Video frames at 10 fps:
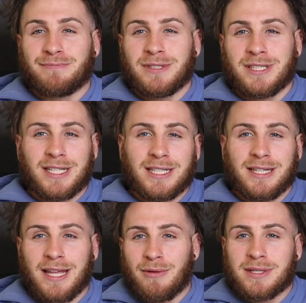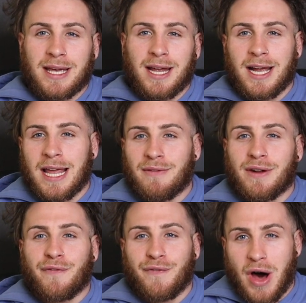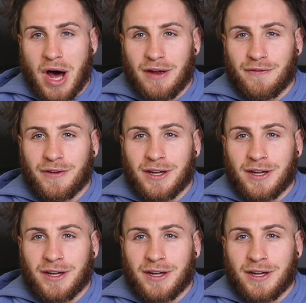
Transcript: I gave it a 5.